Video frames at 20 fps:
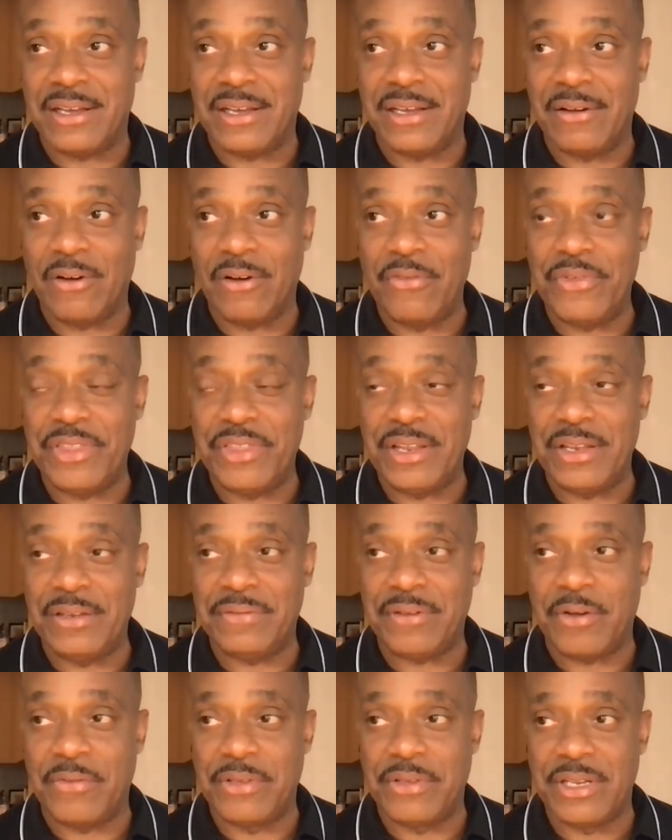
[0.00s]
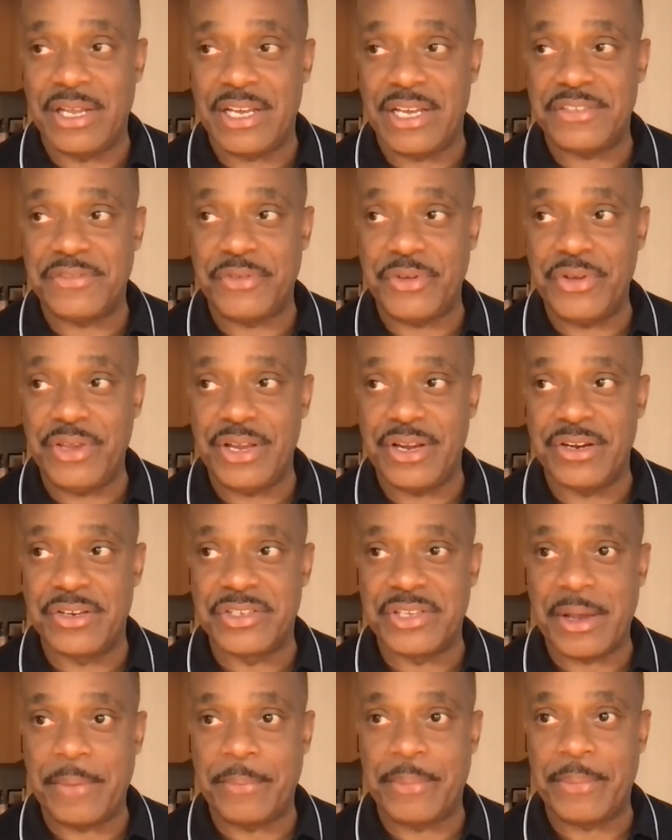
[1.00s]
uh, over the over the last few
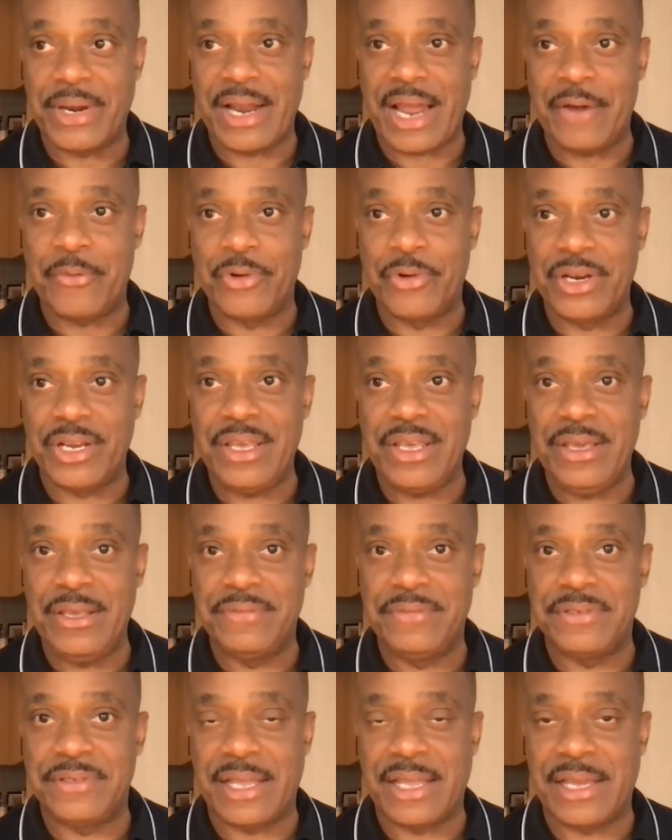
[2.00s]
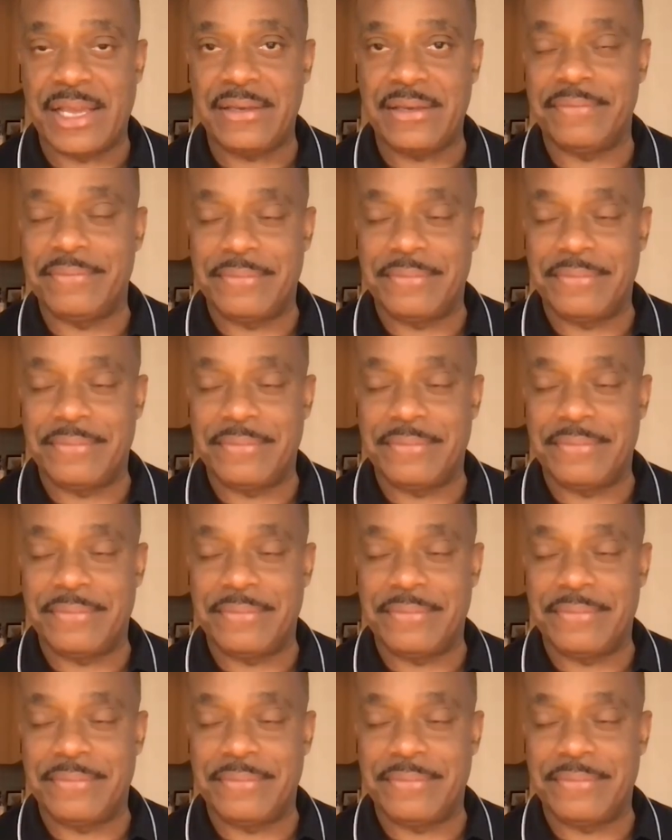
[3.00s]
years, but I really like.